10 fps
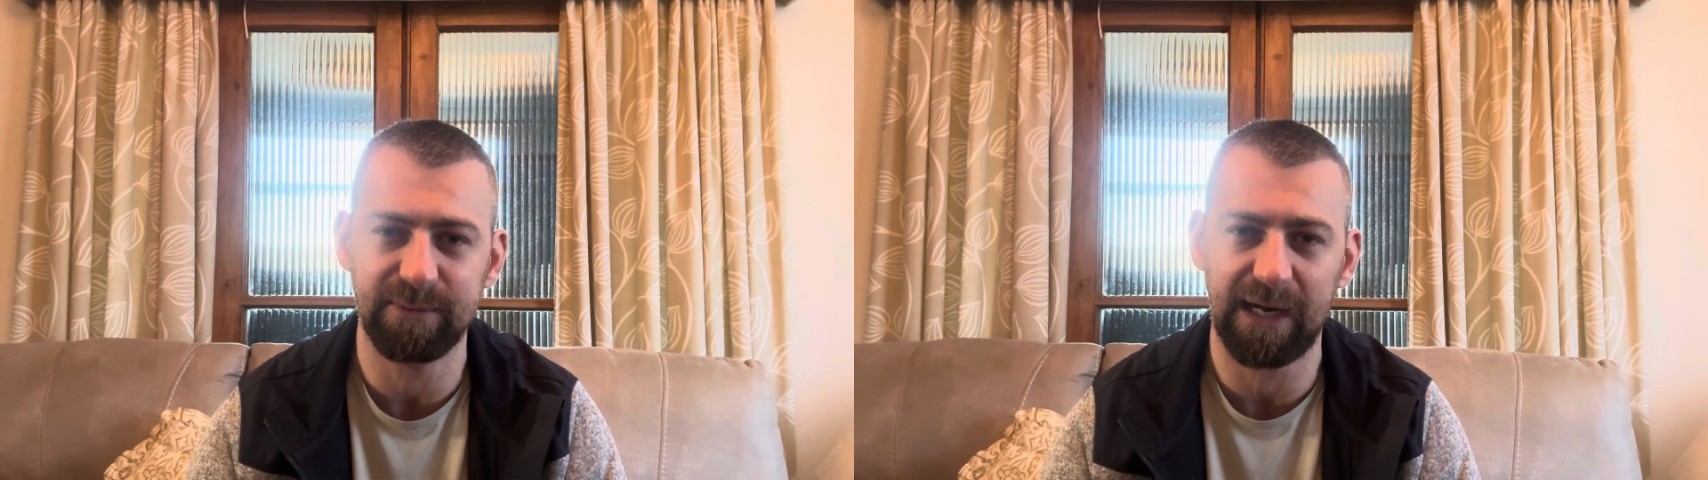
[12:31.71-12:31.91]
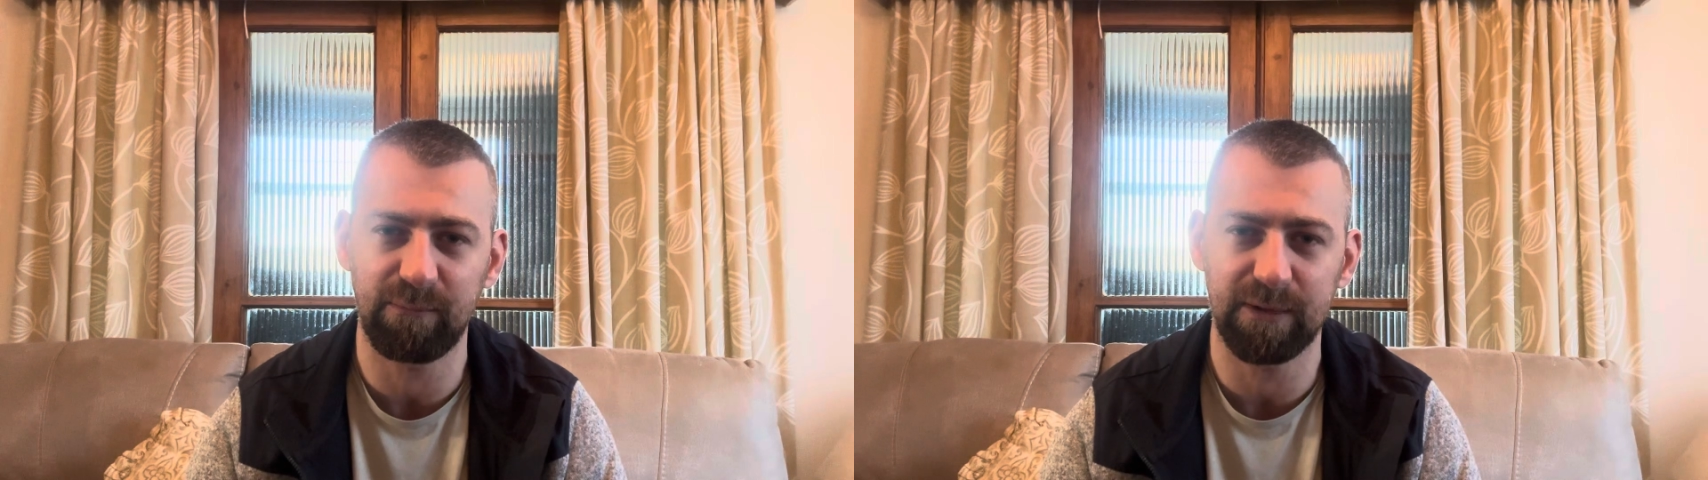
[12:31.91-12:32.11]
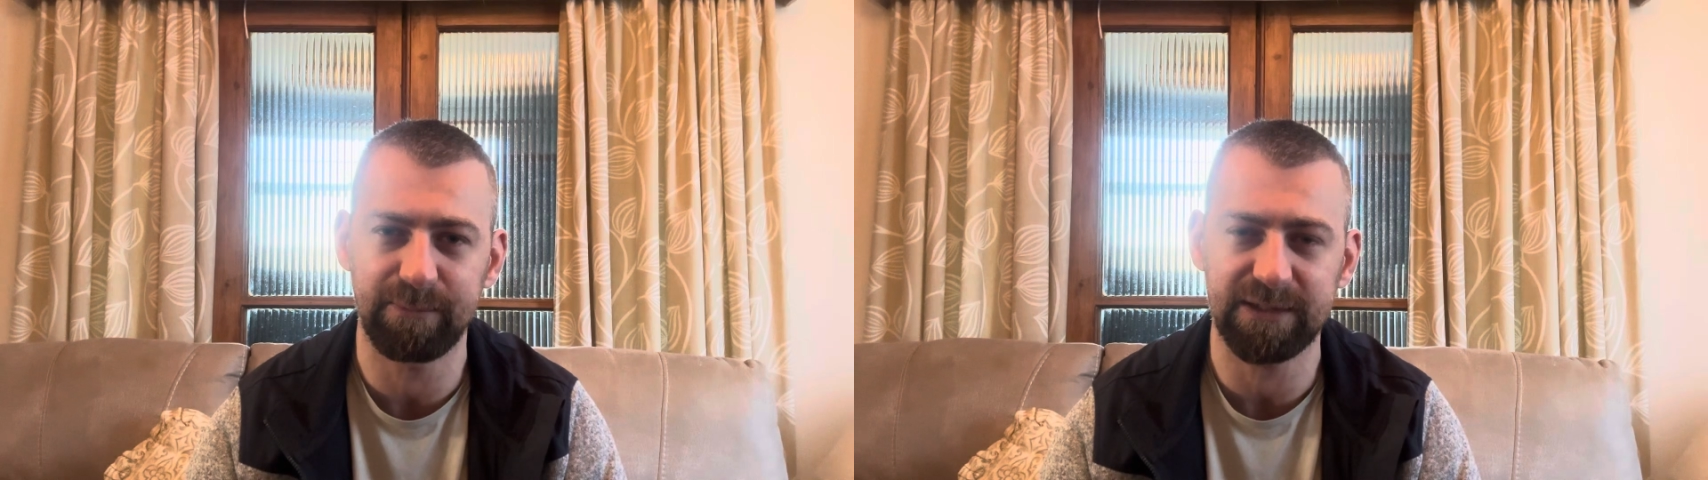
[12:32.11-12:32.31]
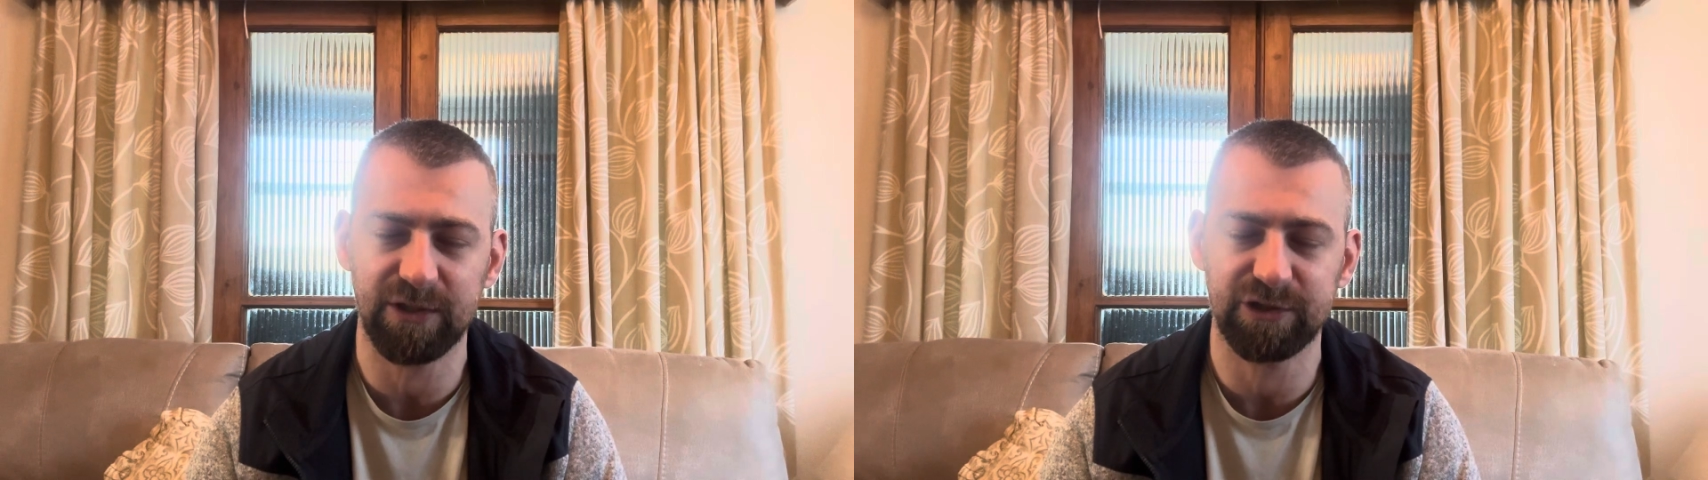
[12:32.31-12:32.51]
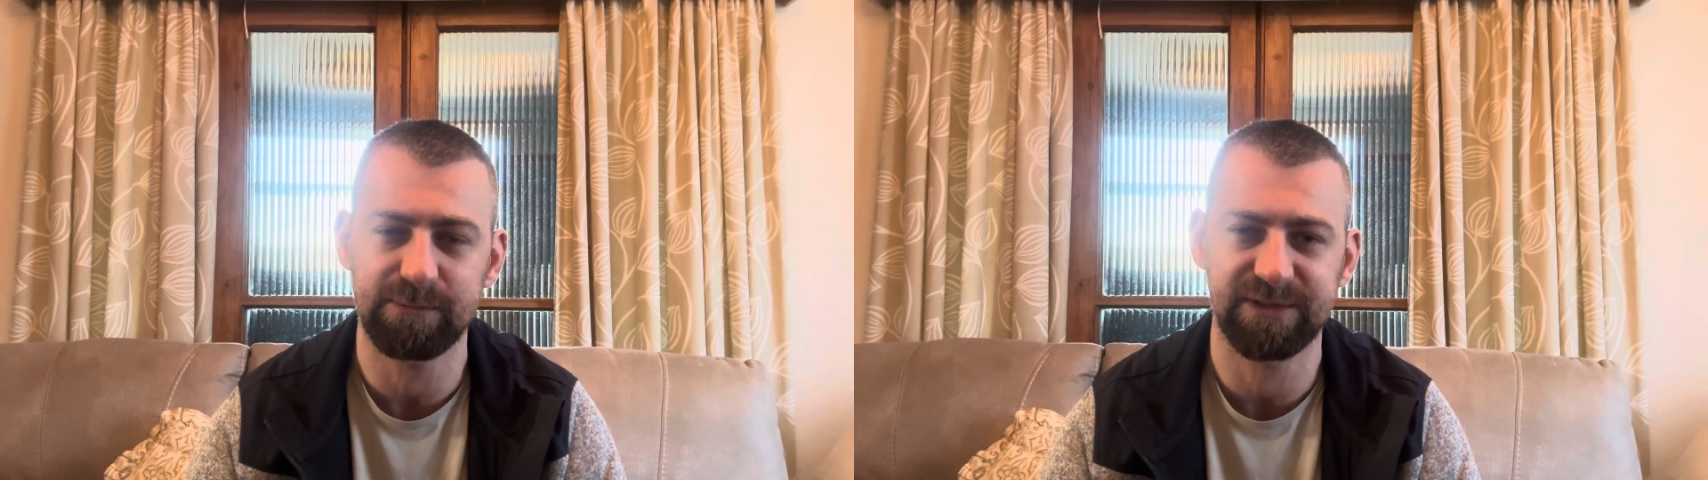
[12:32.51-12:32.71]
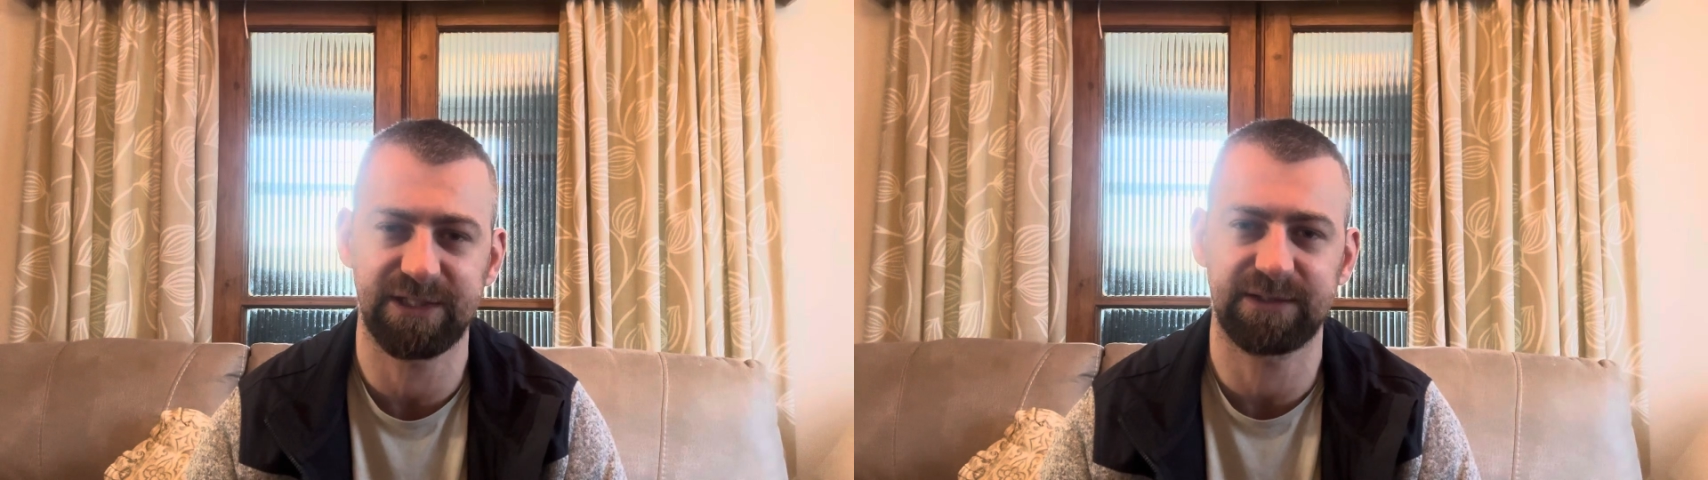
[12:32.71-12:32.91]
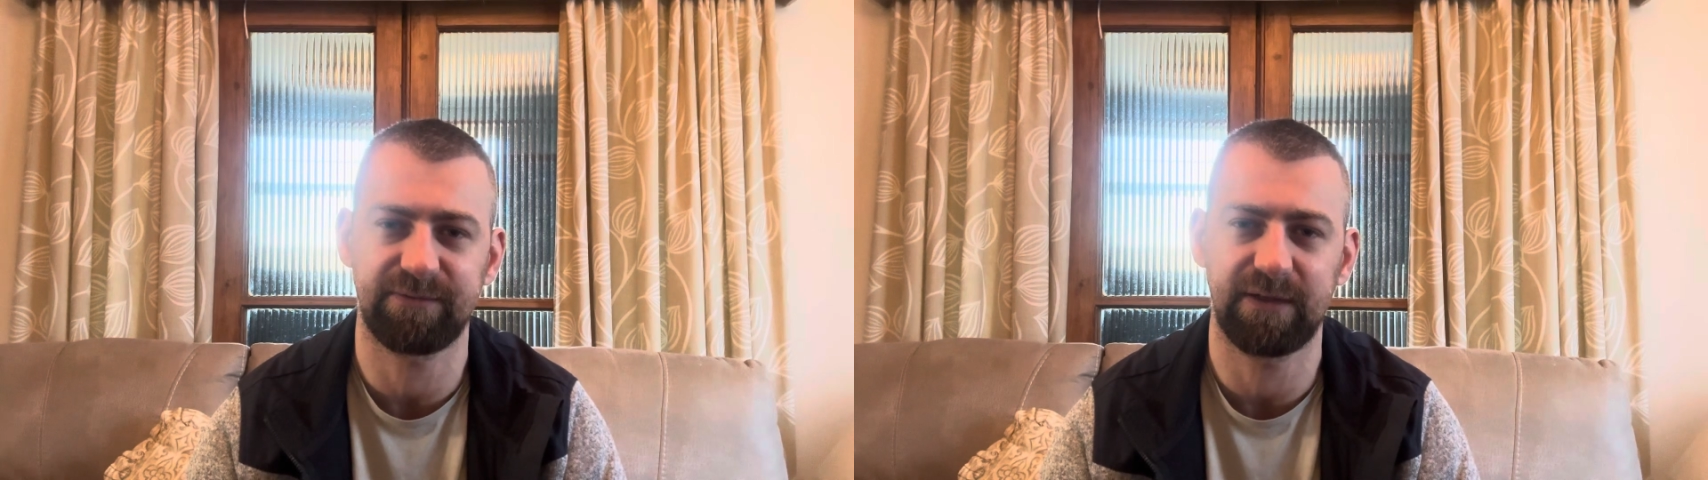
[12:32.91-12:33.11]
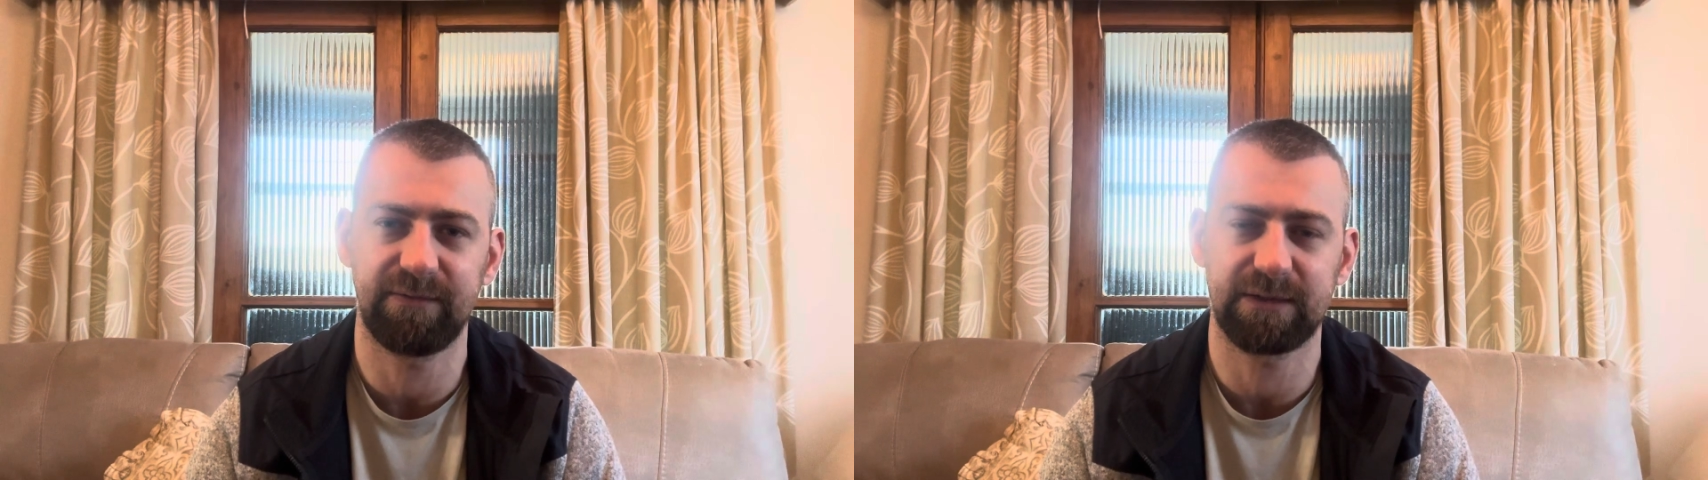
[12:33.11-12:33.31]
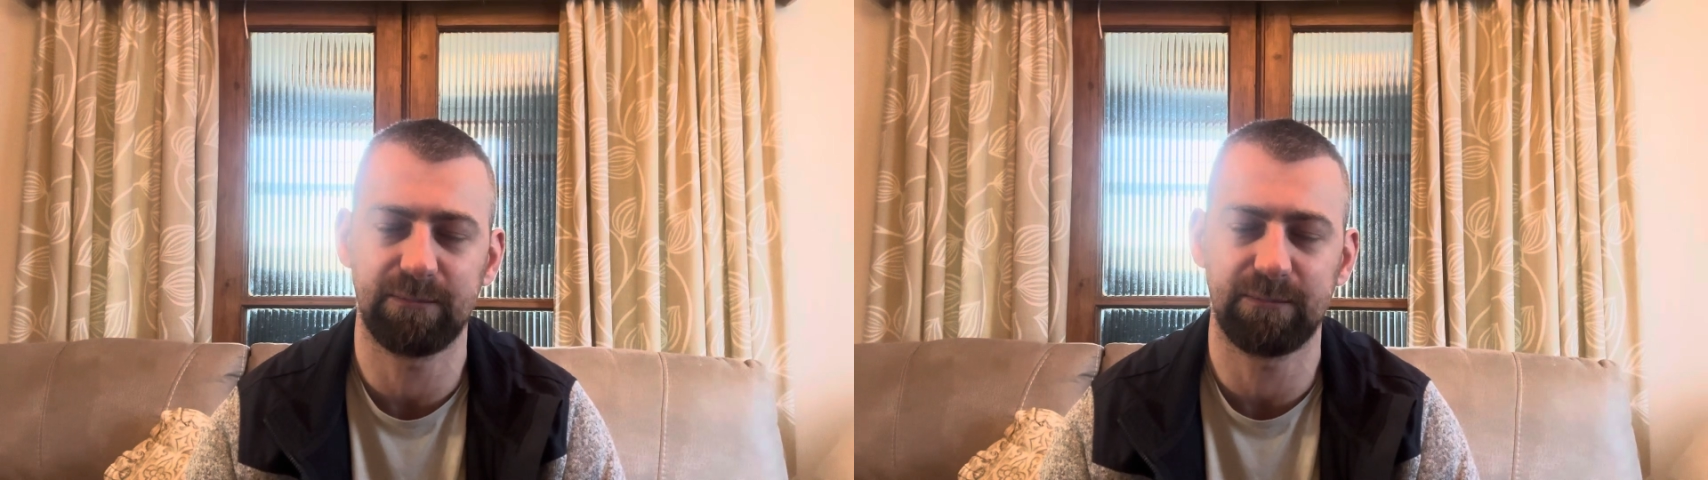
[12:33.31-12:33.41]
But I wouldn't be touching him at 6-5